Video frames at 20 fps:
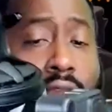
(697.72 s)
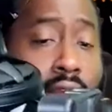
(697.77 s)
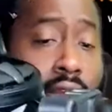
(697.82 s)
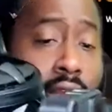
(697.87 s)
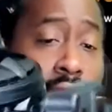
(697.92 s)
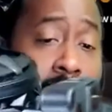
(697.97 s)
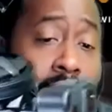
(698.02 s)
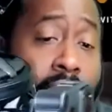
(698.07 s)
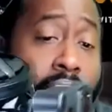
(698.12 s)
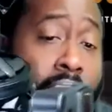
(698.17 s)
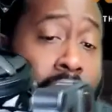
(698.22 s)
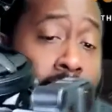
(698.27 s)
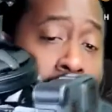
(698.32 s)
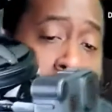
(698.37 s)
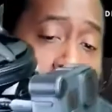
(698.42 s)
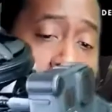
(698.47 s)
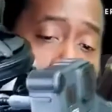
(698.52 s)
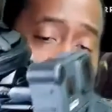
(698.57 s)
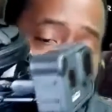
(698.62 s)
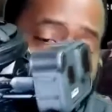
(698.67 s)
Okay,
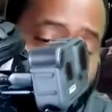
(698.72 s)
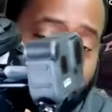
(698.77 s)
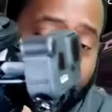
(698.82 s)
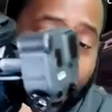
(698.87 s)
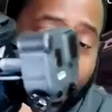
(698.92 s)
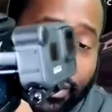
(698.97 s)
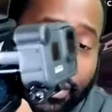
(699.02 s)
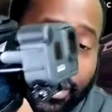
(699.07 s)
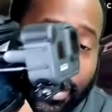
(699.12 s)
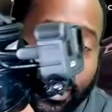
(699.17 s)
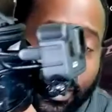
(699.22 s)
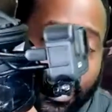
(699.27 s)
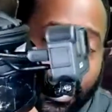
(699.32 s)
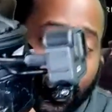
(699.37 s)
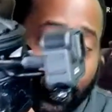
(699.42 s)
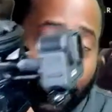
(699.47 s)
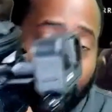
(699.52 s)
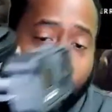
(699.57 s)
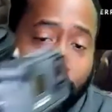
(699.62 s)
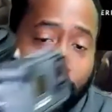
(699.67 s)
I was just testing the
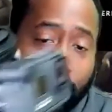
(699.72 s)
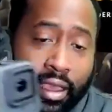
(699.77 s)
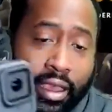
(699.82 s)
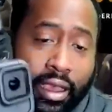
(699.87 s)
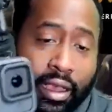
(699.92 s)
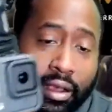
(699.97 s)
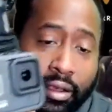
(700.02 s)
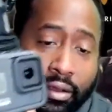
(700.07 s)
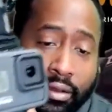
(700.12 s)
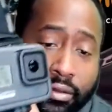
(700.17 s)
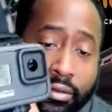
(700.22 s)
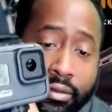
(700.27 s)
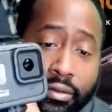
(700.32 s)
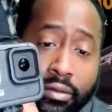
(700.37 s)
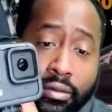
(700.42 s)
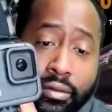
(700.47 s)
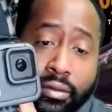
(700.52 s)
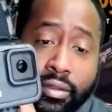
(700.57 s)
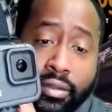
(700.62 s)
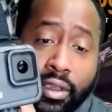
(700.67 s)

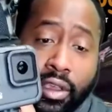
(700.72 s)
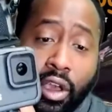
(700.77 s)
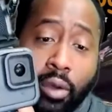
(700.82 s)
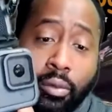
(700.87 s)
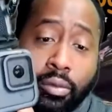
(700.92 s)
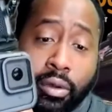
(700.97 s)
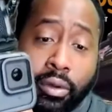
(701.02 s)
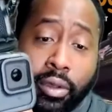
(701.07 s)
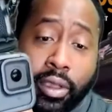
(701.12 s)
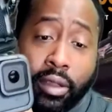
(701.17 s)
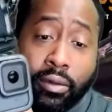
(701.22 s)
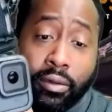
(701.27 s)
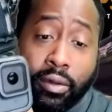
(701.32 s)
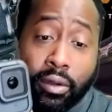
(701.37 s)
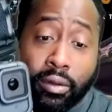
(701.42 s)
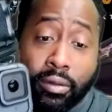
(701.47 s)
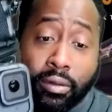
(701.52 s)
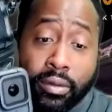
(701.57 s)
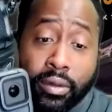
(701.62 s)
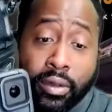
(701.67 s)
GoPro
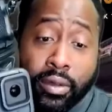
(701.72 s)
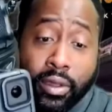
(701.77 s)
Hero.